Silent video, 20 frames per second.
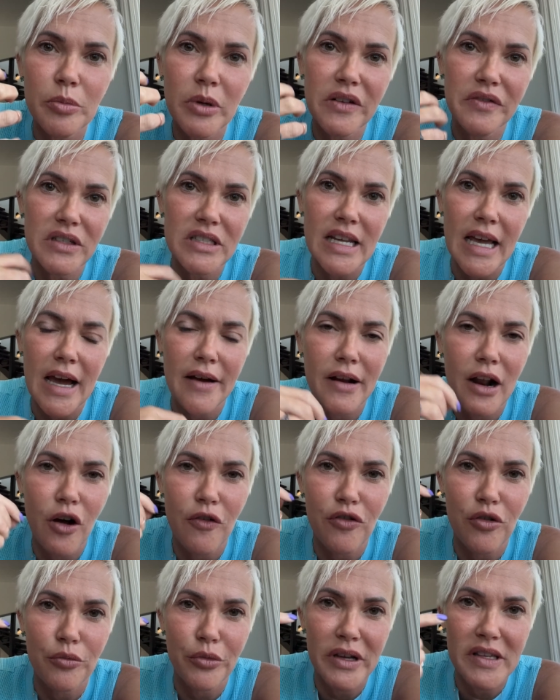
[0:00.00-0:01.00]
of a tan now
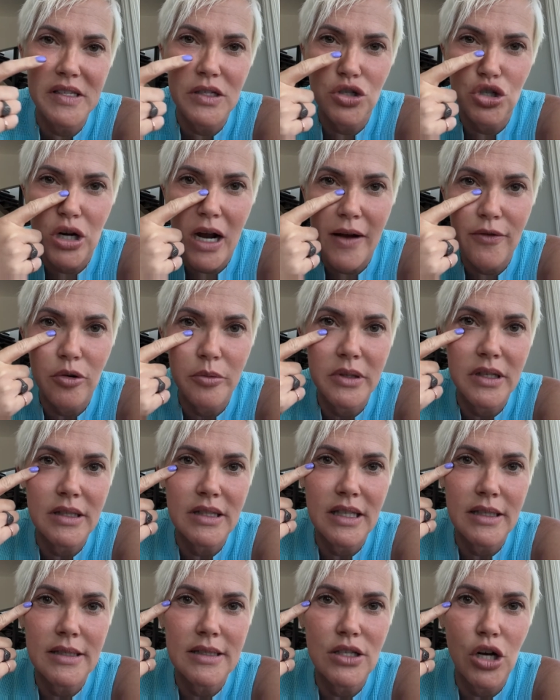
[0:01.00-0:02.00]
from recent travel, but
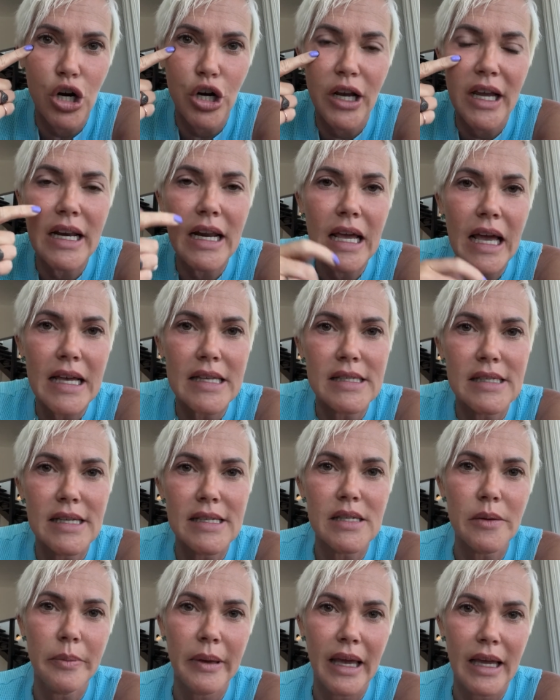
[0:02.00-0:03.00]
the darkening has
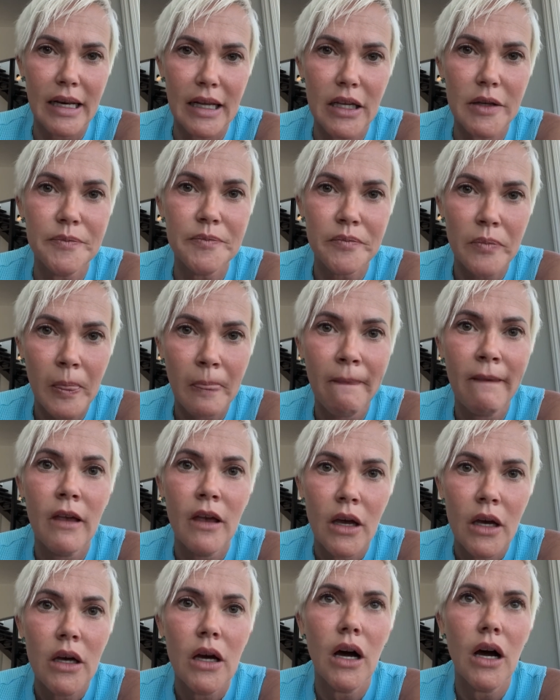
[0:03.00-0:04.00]
dissipated.
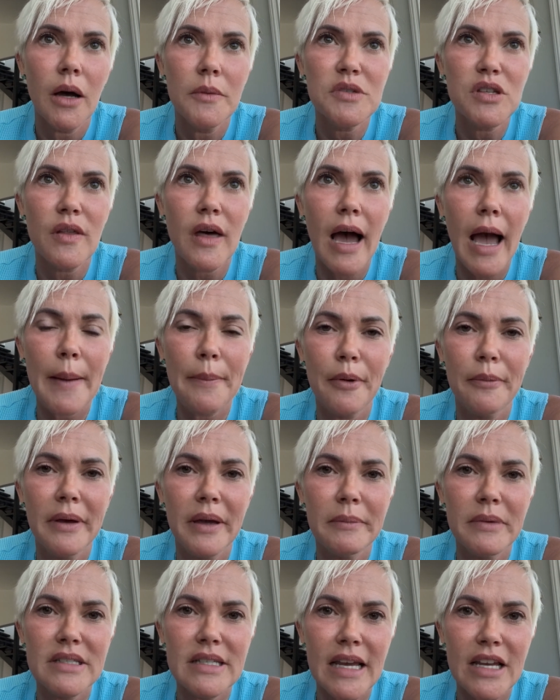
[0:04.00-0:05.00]
So the
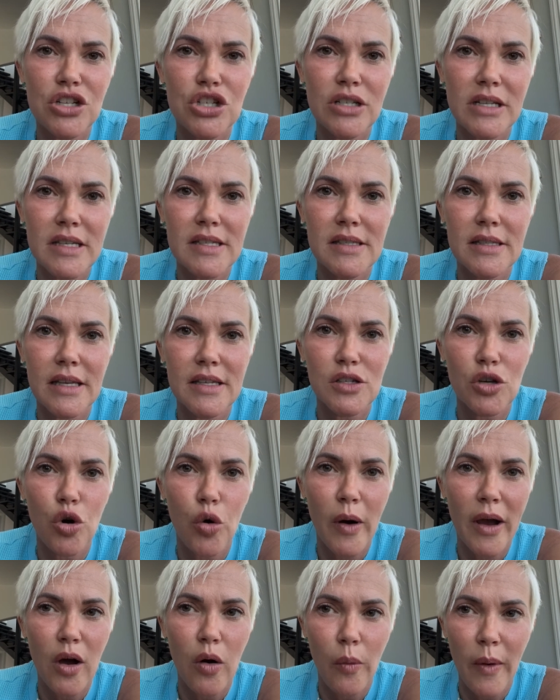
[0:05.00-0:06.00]
hyperpigmentation is
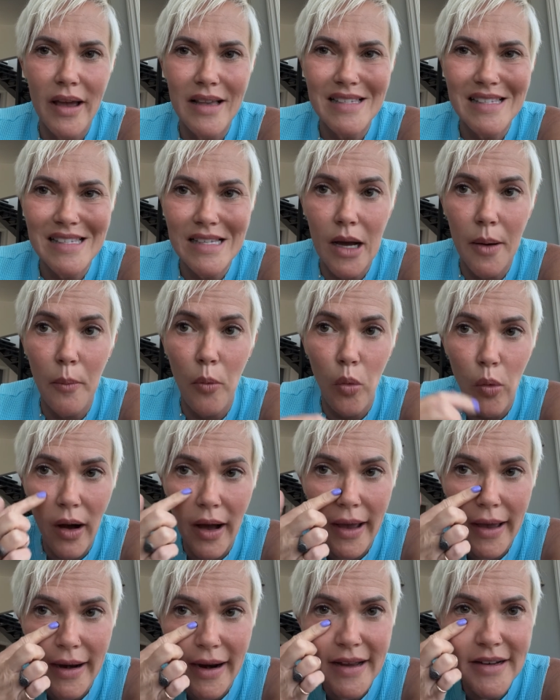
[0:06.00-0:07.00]
going away
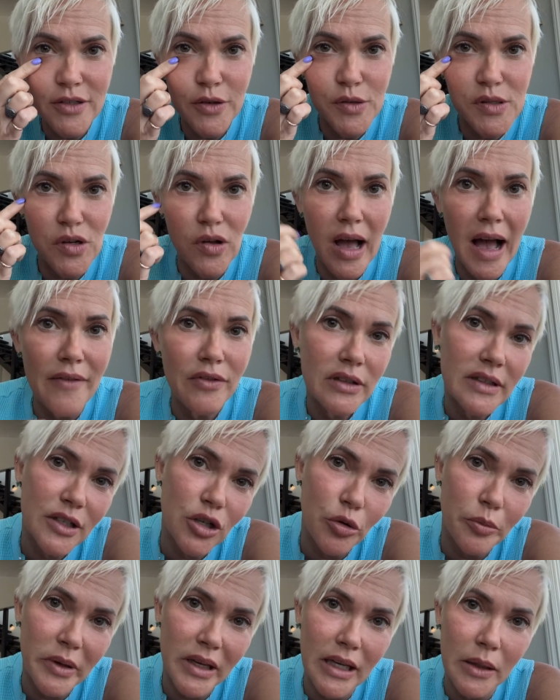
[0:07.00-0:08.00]
somewhat. I do still have a
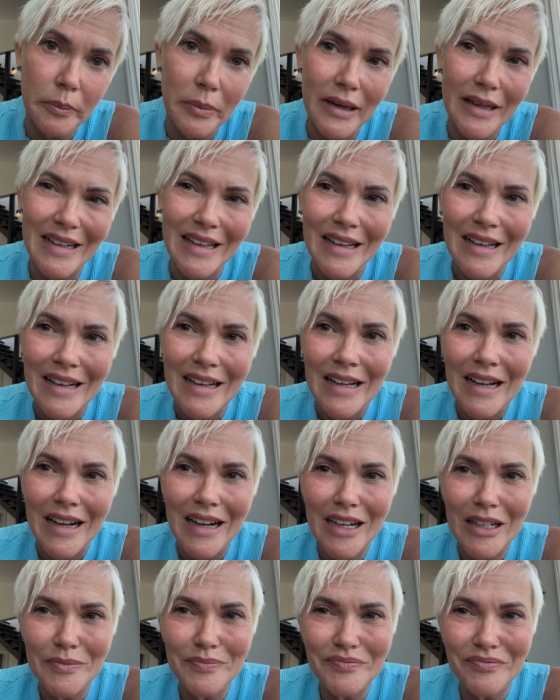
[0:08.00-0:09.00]
little bit, but
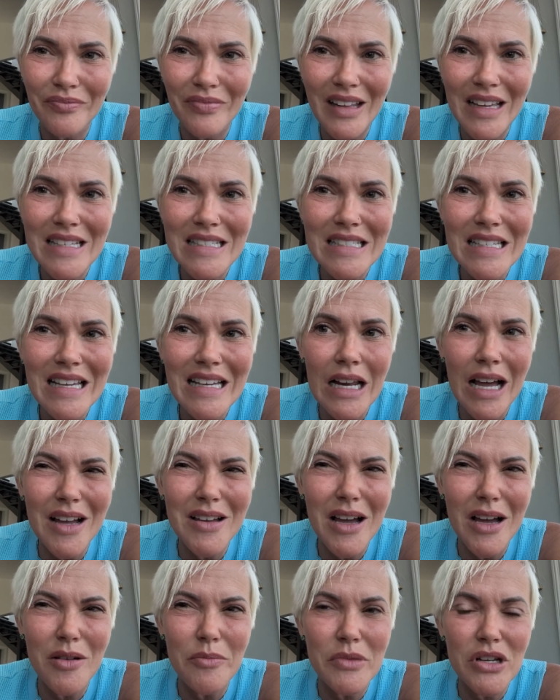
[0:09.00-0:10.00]
I'm
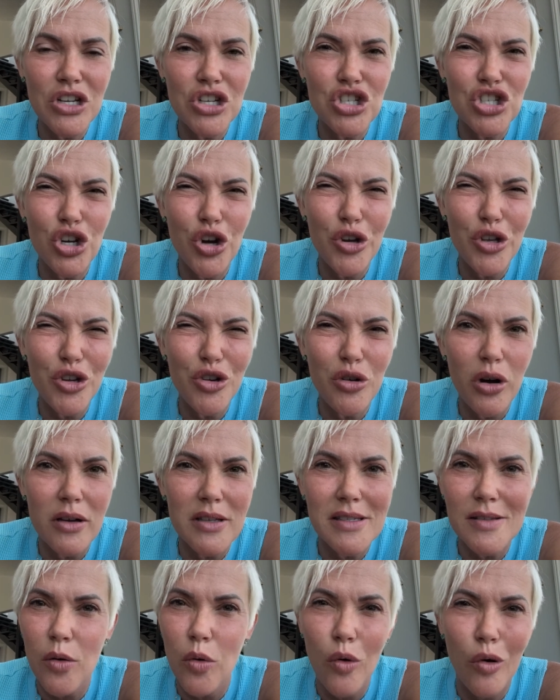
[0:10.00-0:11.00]
going to show you,
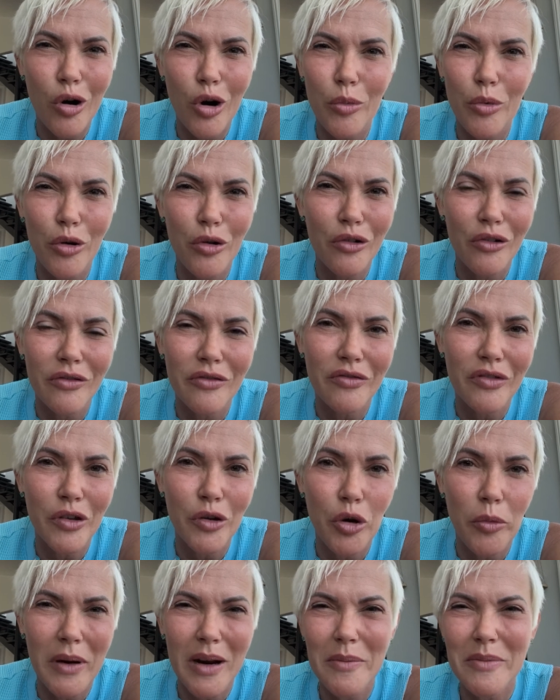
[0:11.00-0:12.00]
it's a horrible
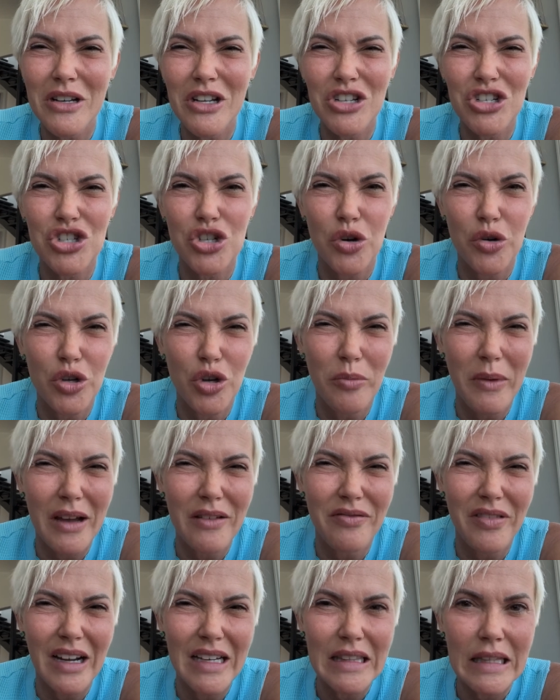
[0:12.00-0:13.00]
view, but I'm going to show you my
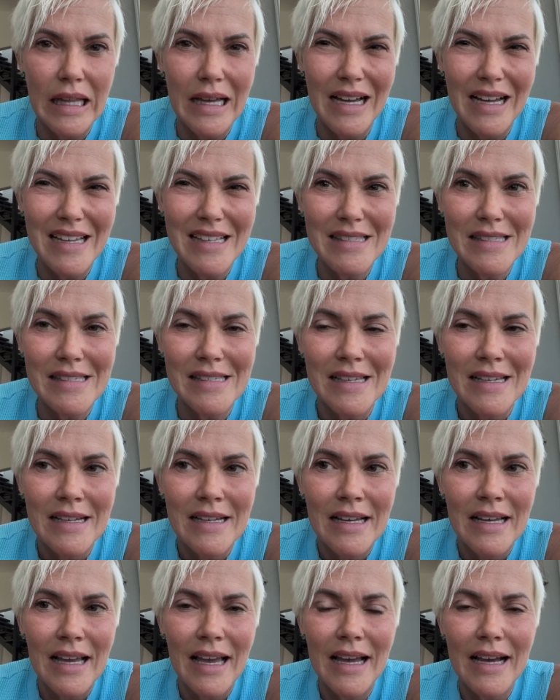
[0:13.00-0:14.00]
fine lines
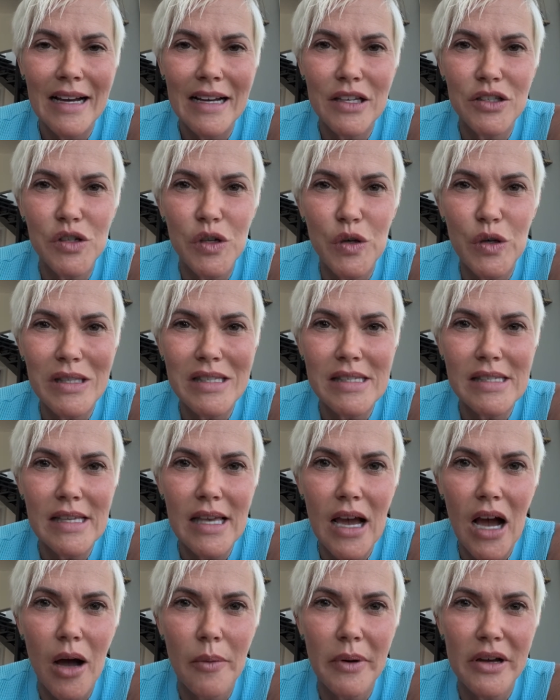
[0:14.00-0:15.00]
so you can see
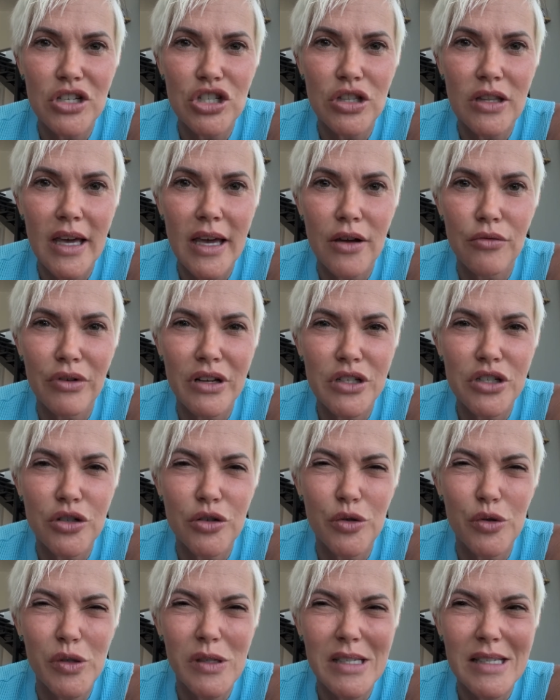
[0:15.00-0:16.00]
how much they
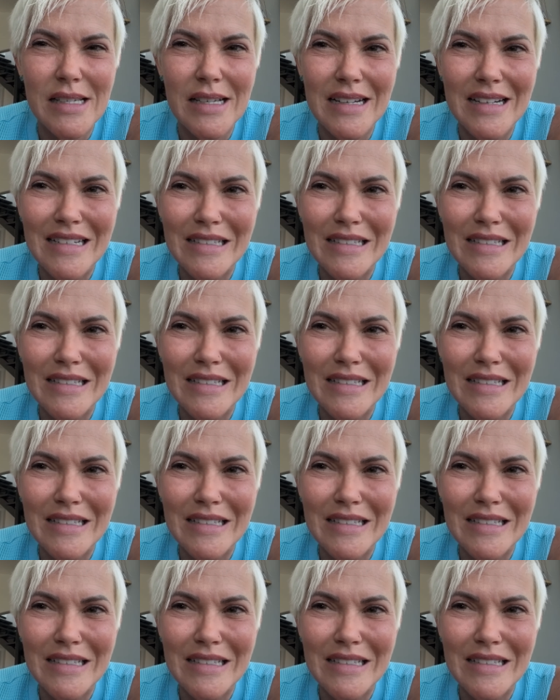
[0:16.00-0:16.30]
reduced.